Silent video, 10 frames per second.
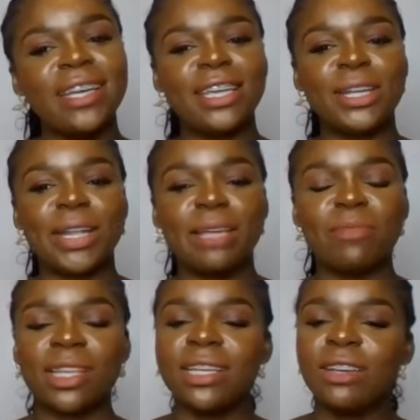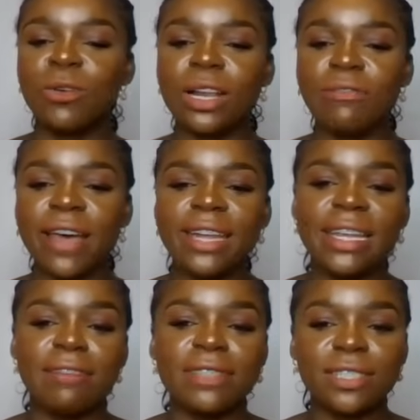You know what I mean? Qualifying
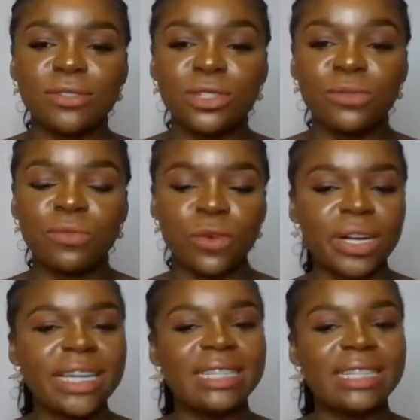11.04